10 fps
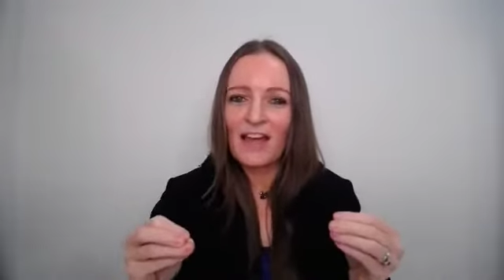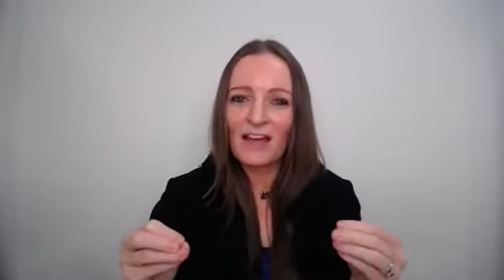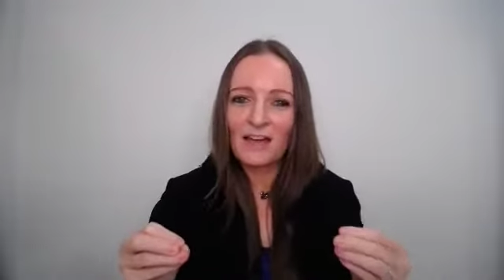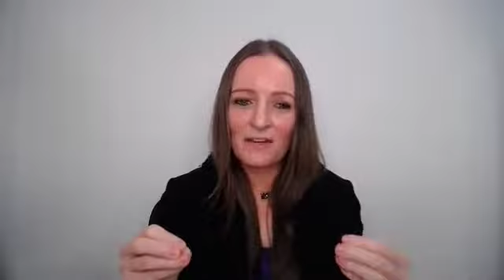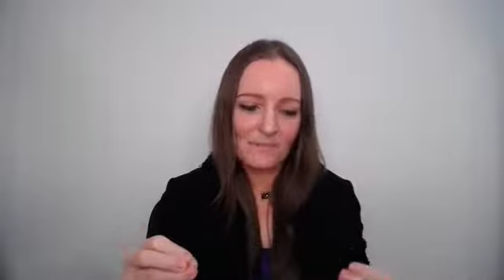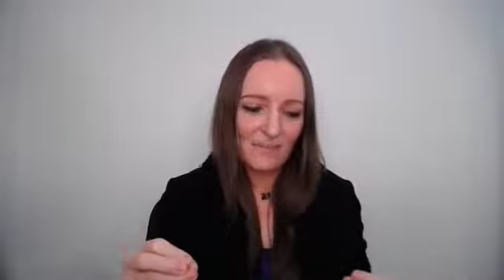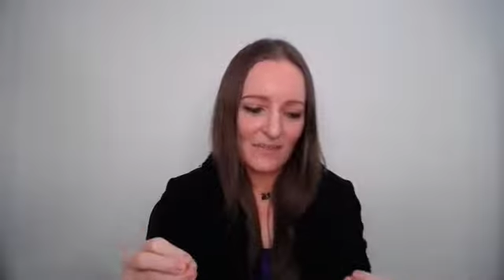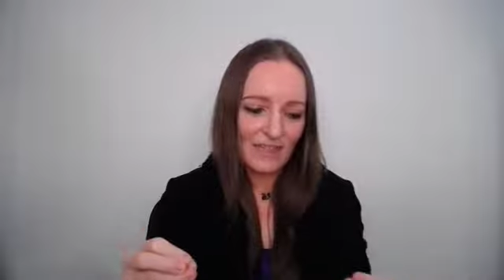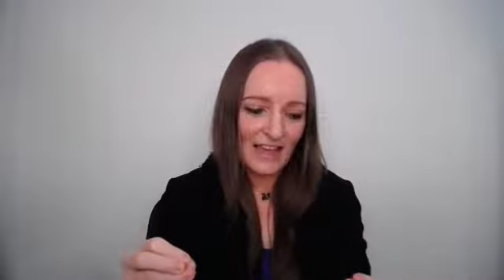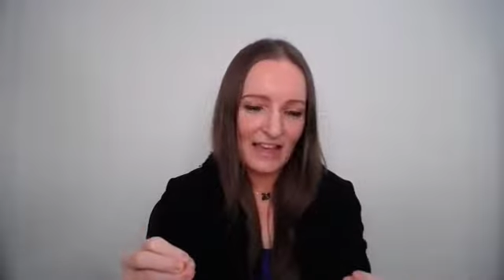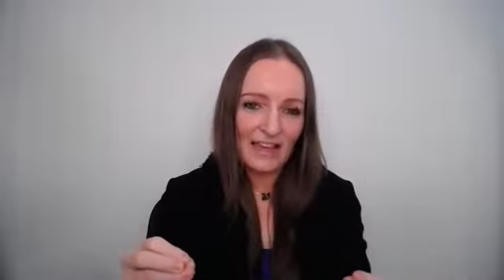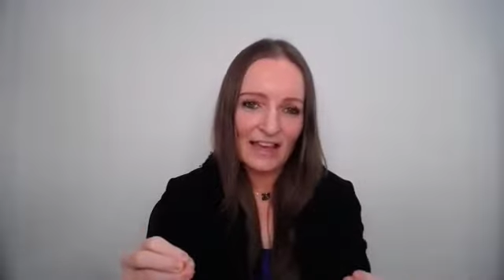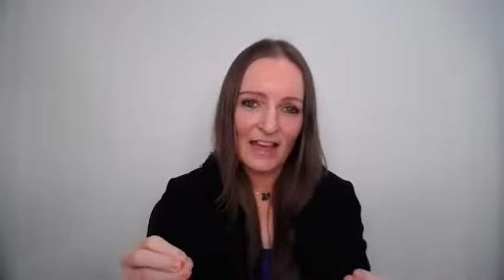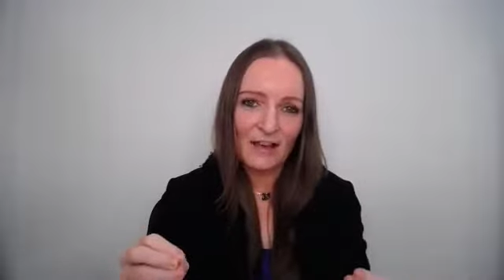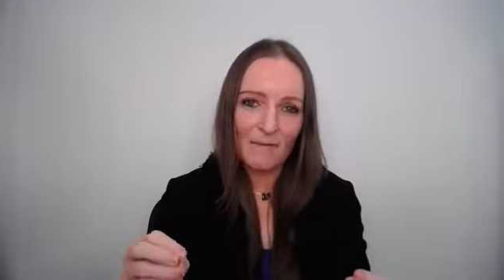
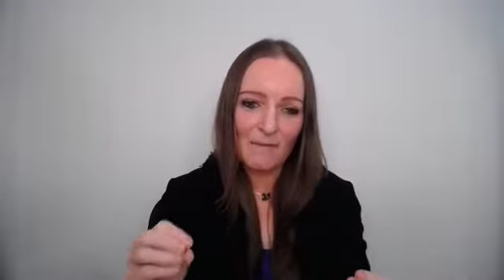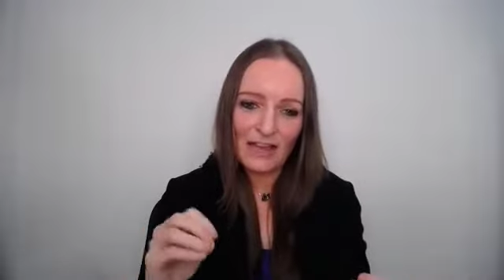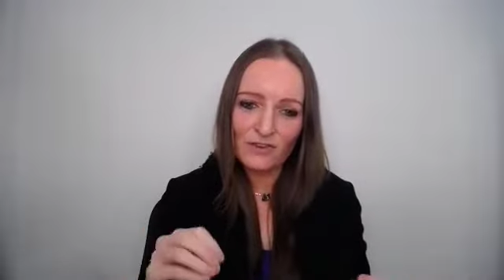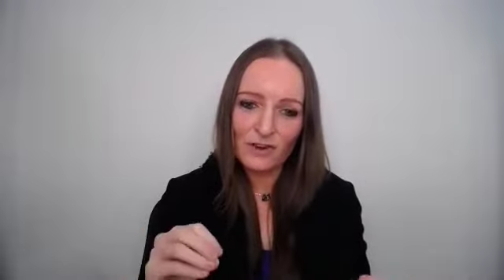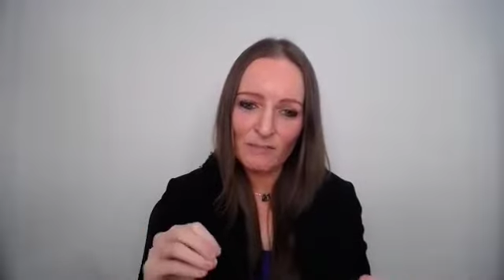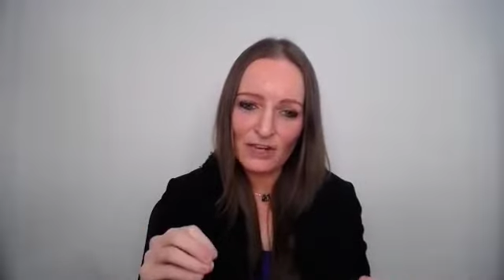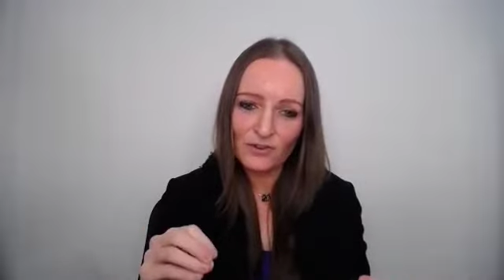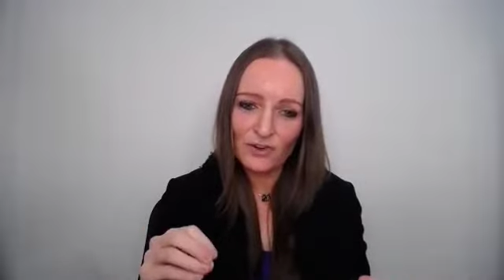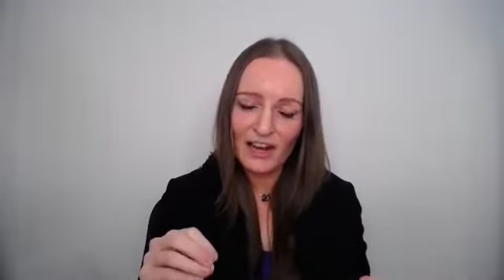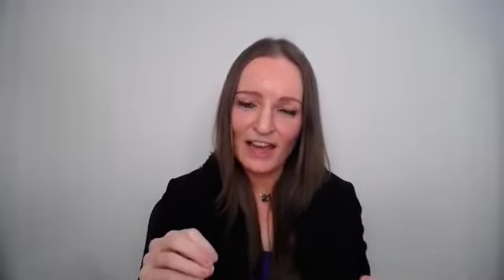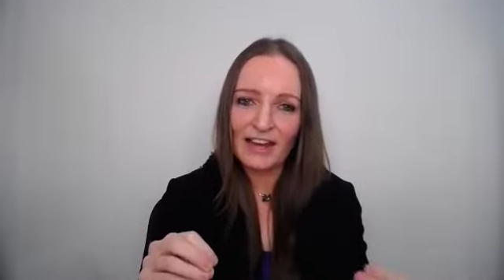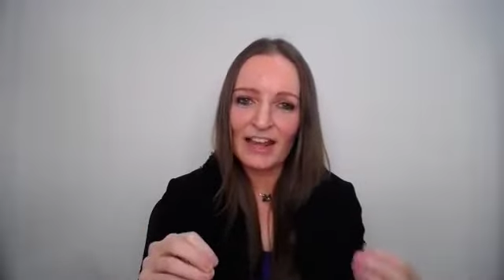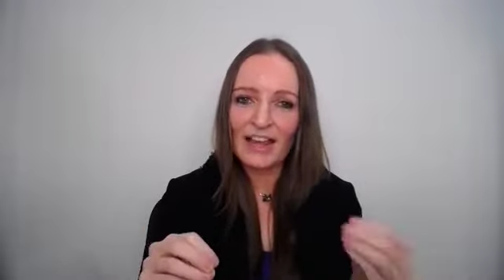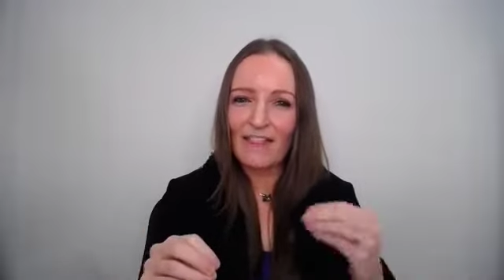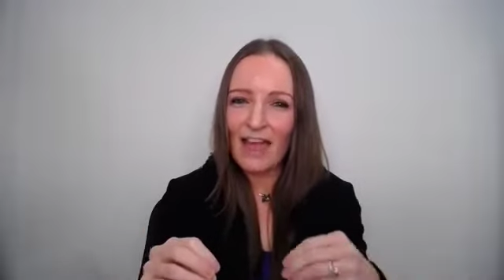the endometrial
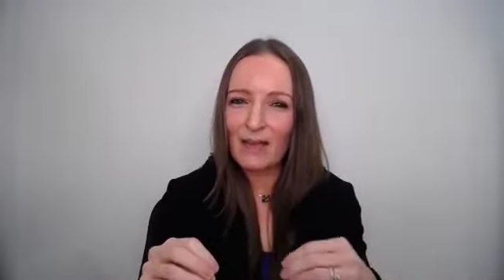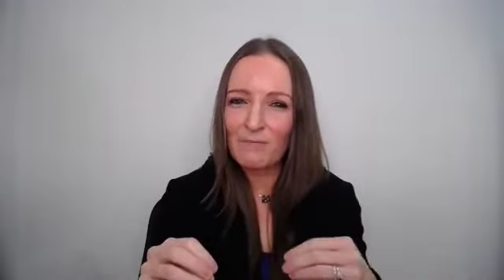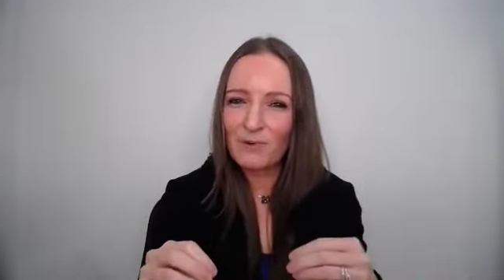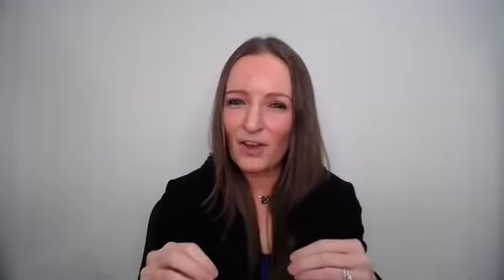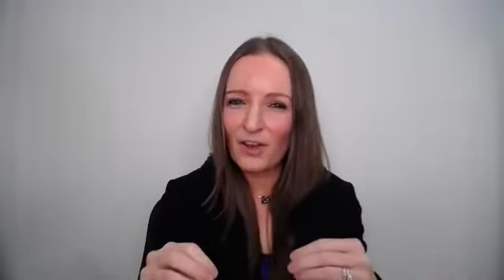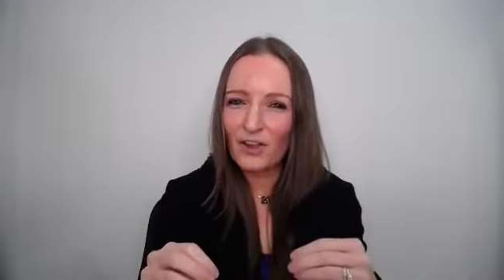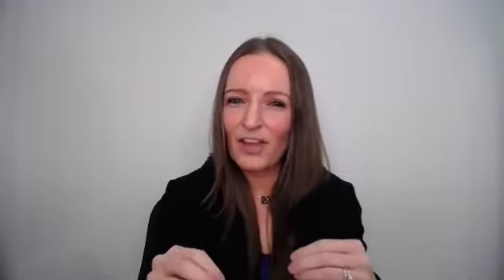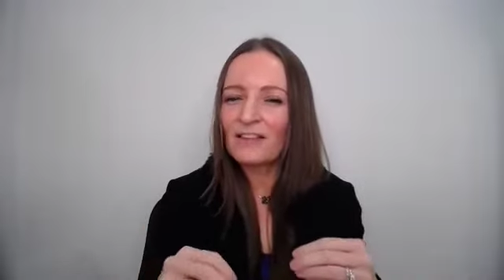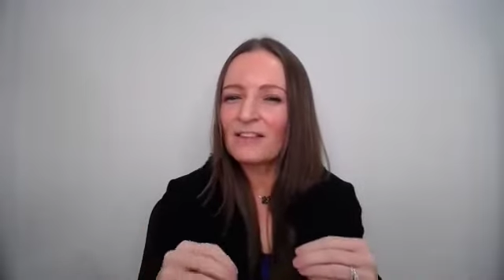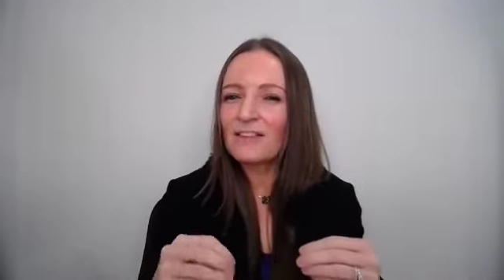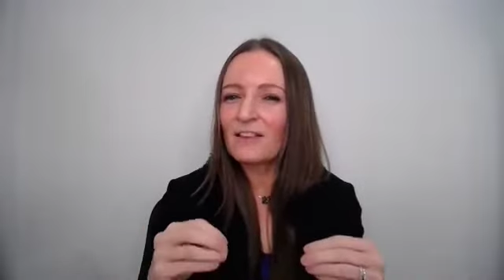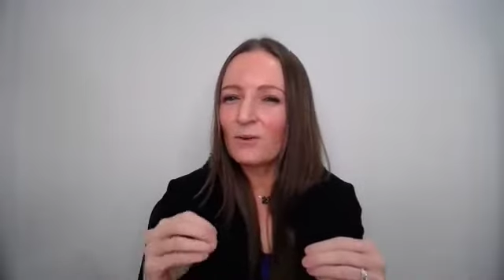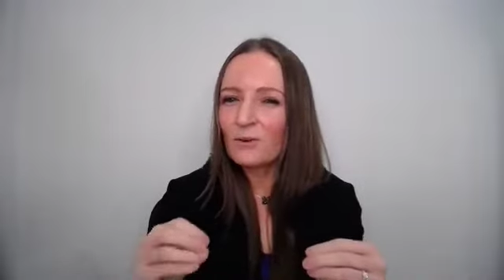lining and the embryo is